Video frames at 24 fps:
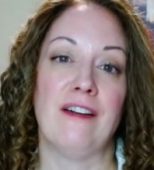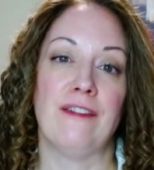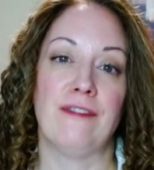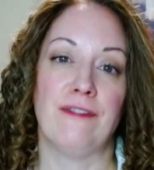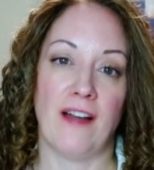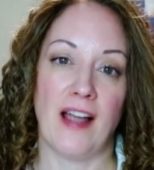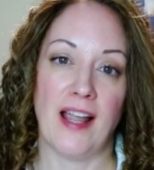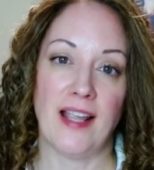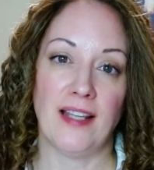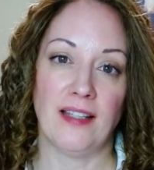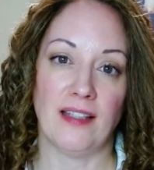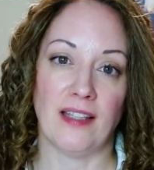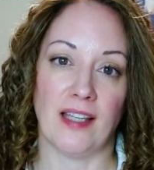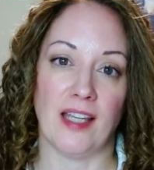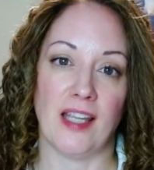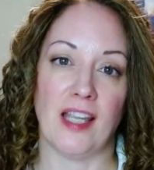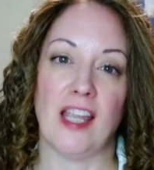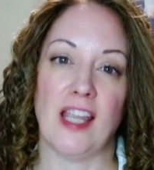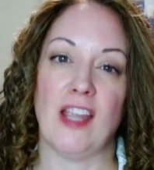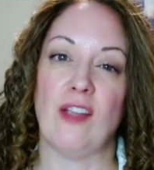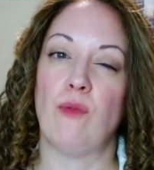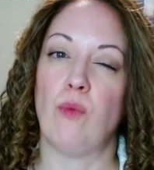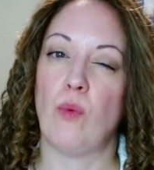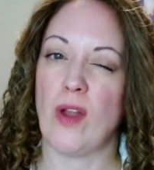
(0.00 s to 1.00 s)
Finally,
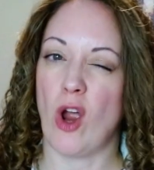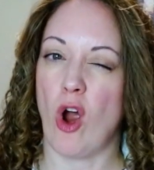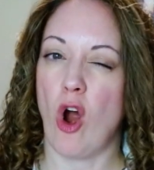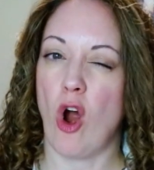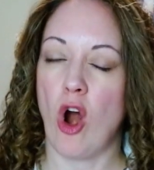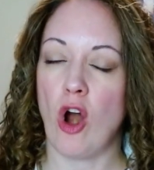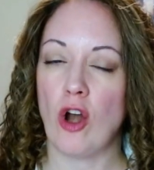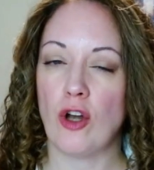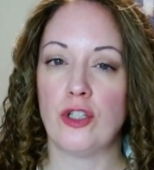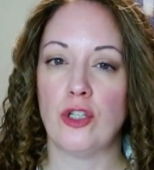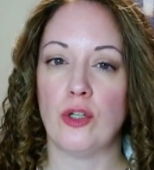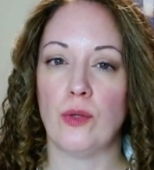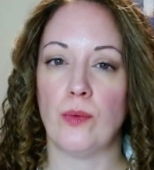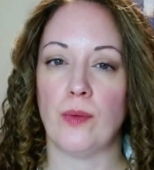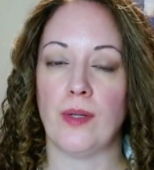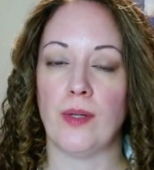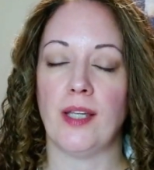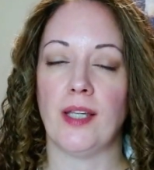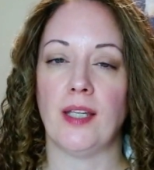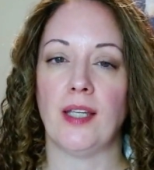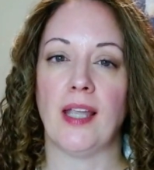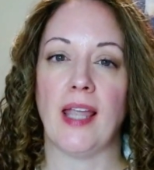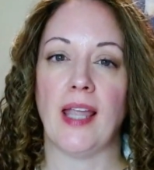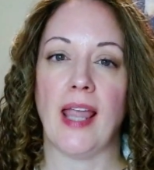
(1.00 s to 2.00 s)
if we are
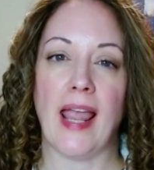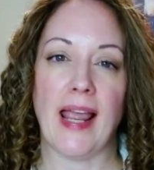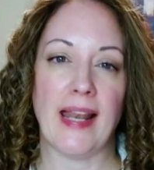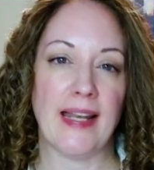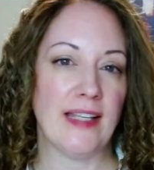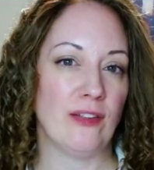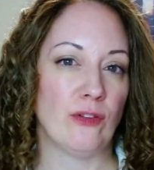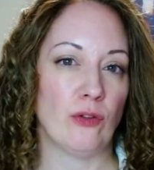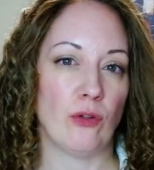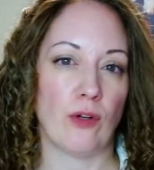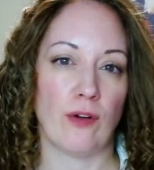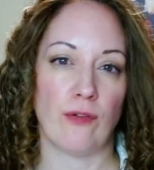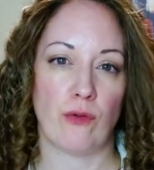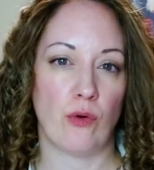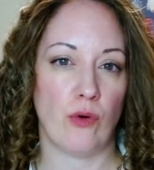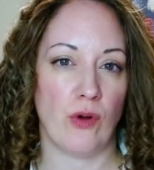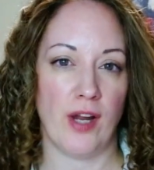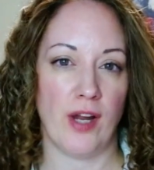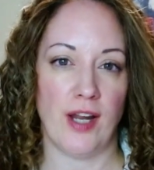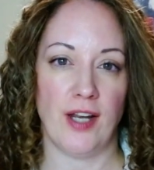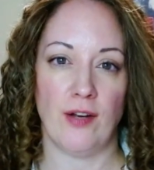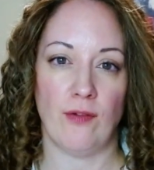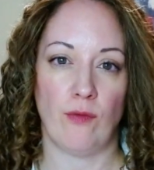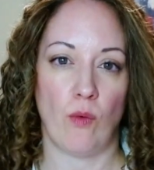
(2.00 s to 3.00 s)
doing any sort of
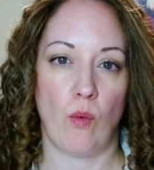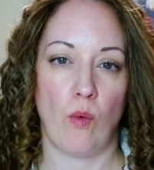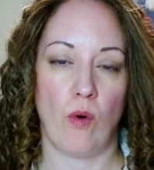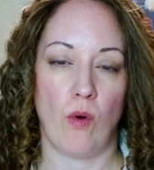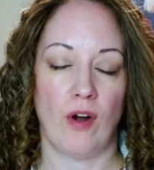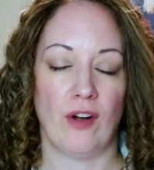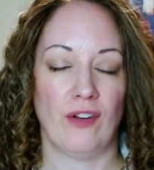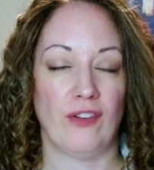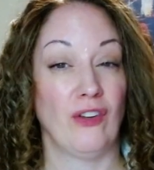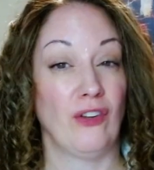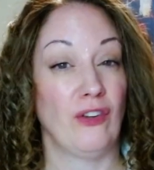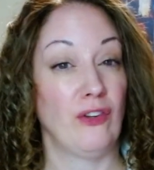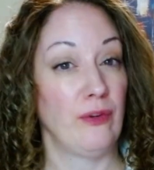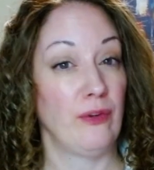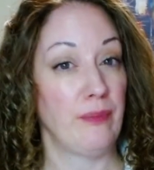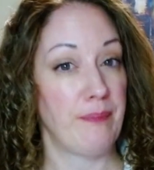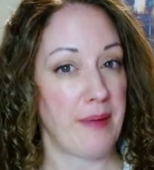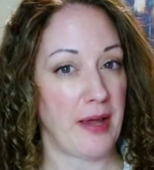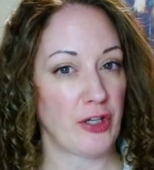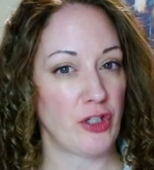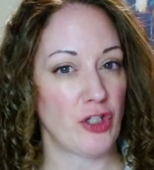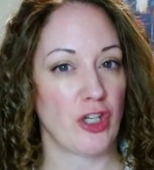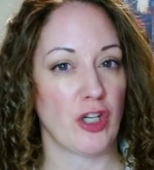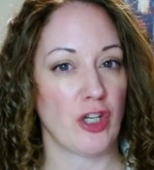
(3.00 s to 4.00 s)
creative awards,
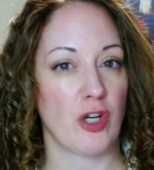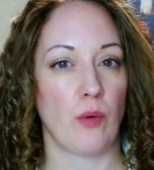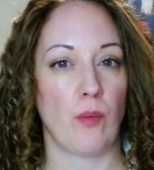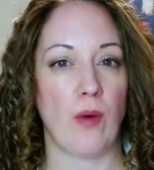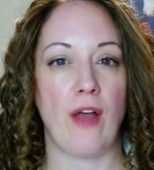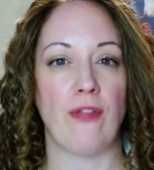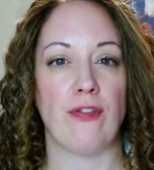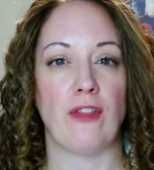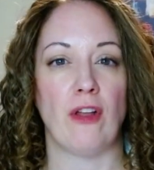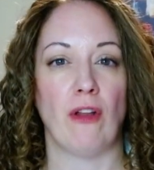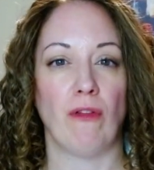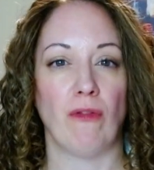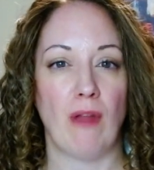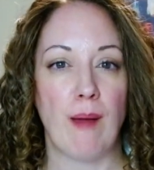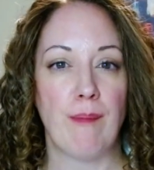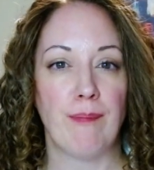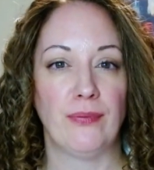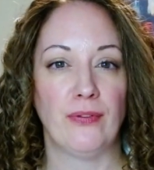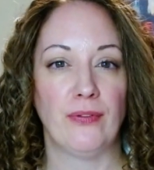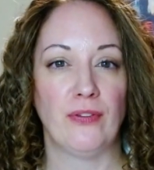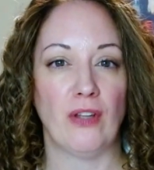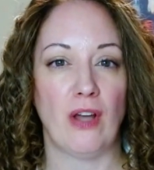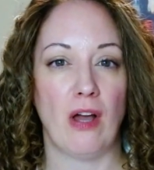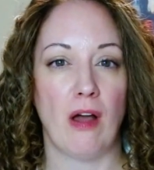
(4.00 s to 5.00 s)
especially around the lump
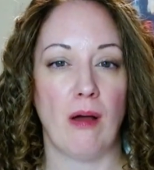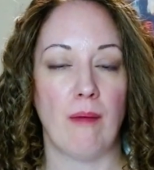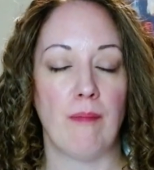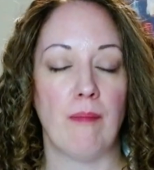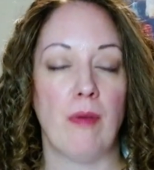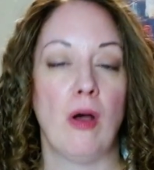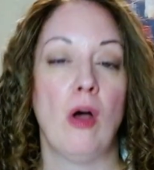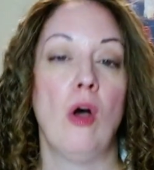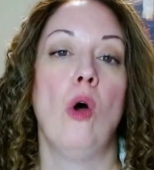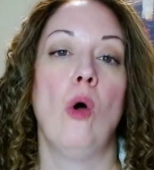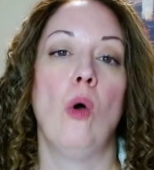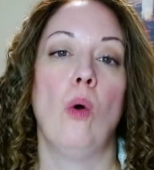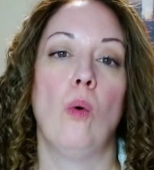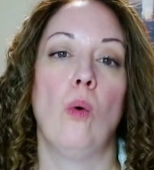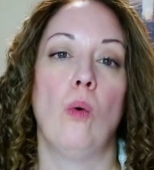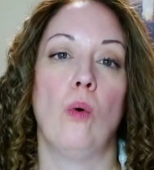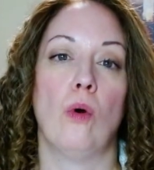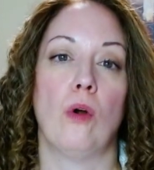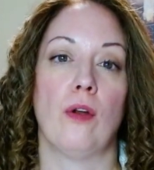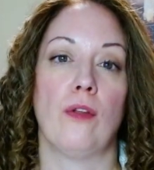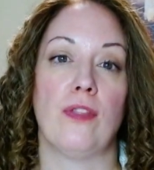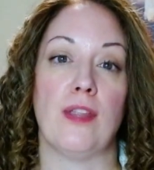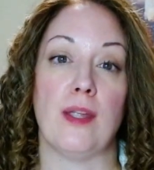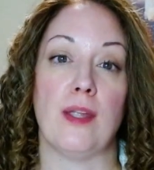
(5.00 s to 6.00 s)
sum
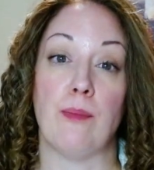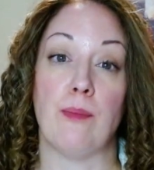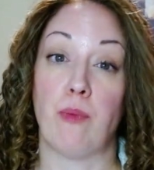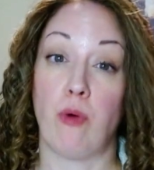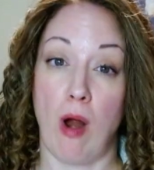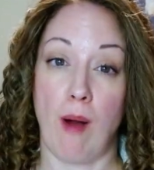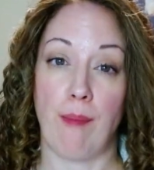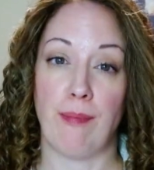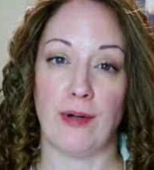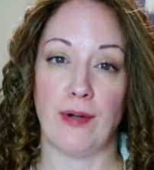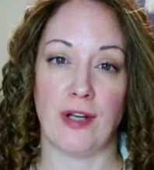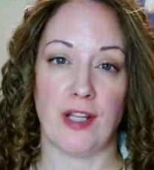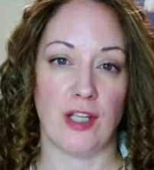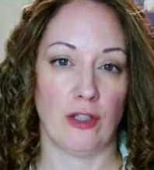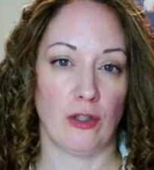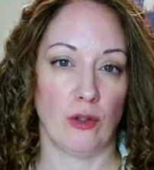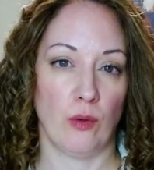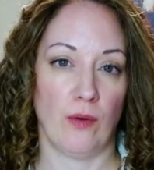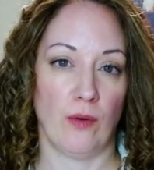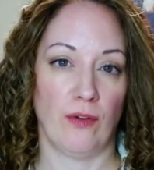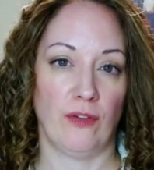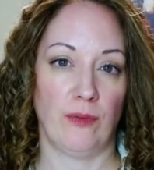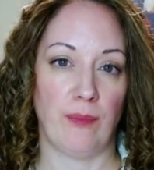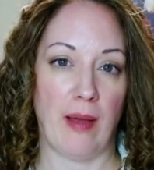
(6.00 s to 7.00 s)
or the property in
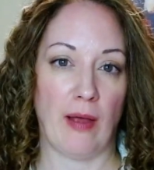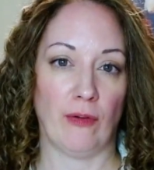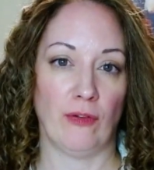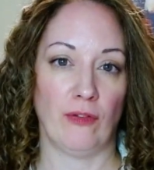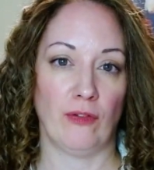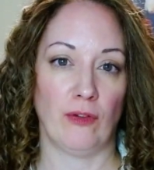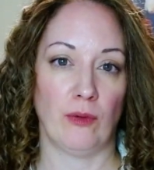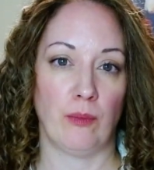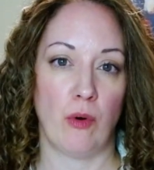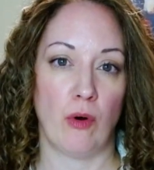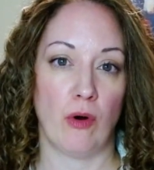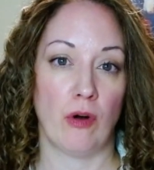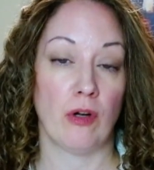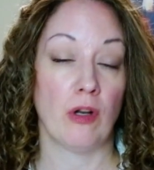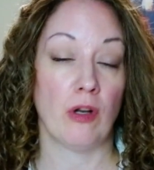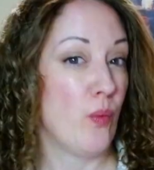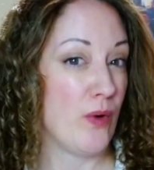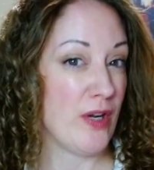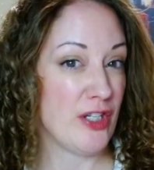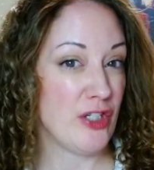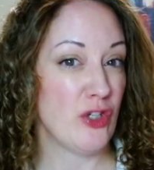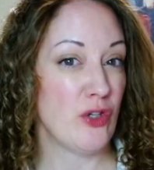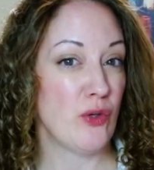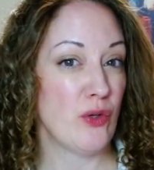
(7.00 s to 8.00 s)
lieu of spousal support,
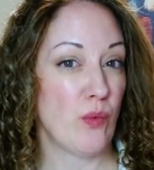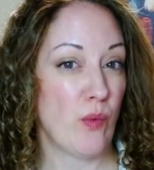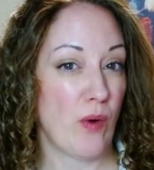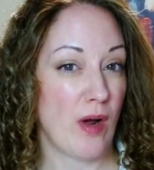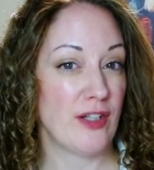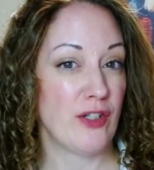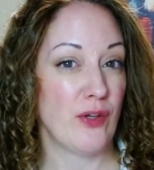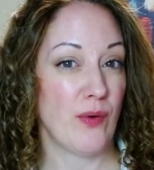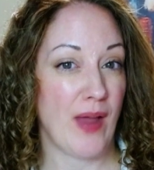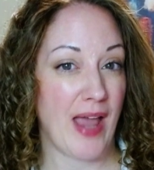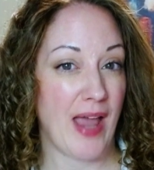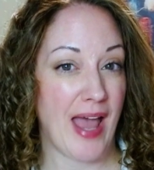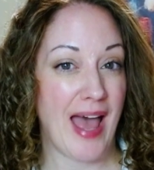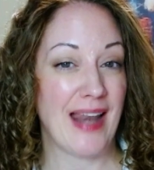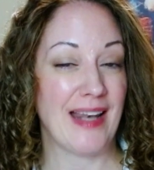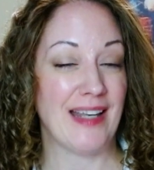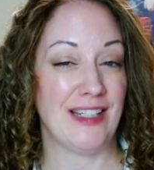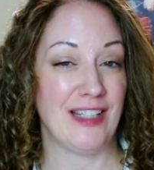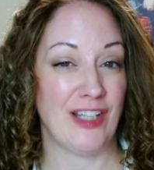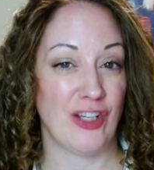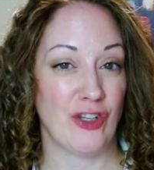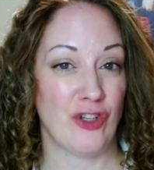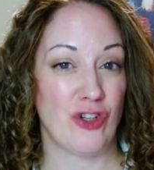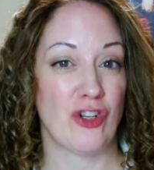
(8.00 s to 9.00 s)
we do want to add
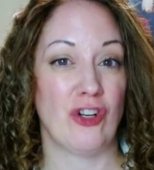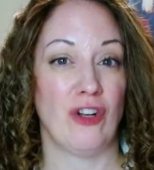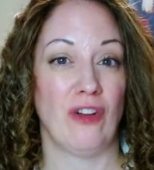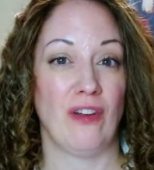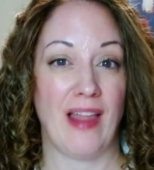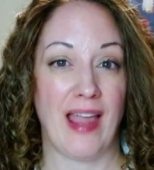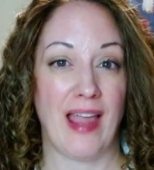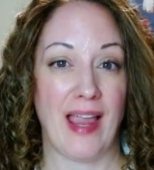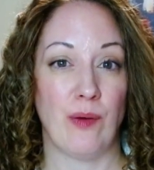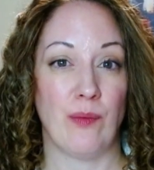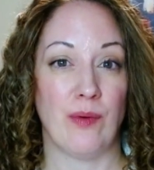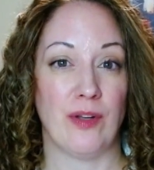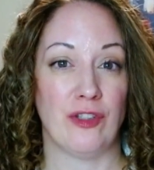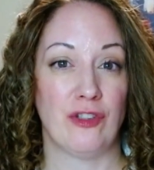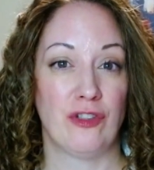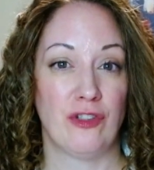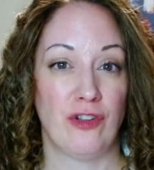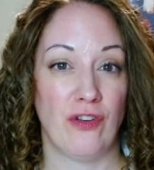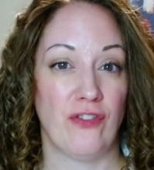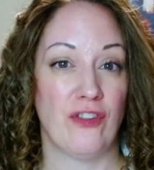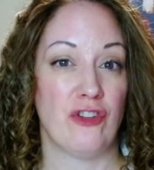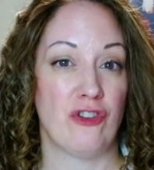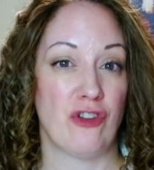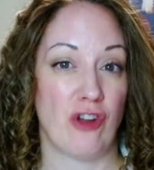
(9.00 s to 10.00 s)
additional language
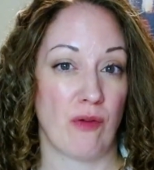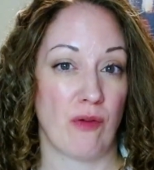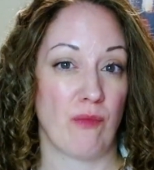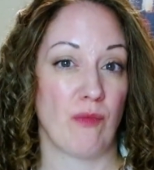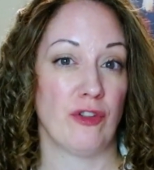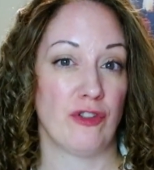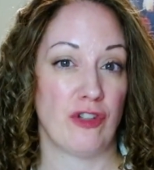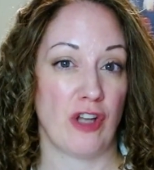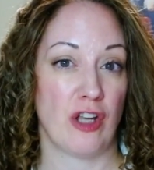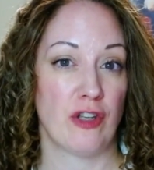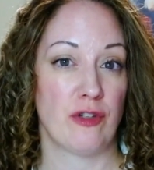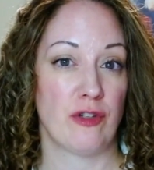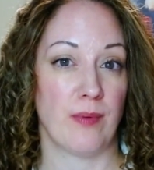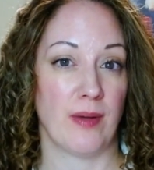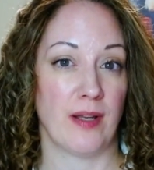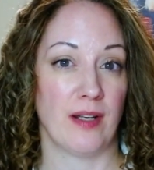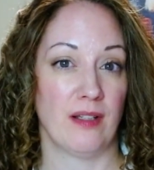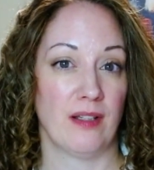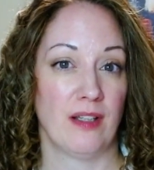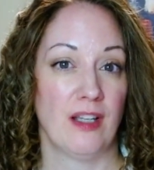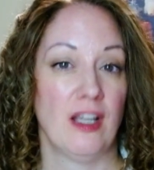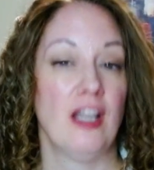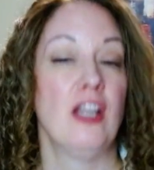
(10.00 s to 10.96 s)
to the general judgment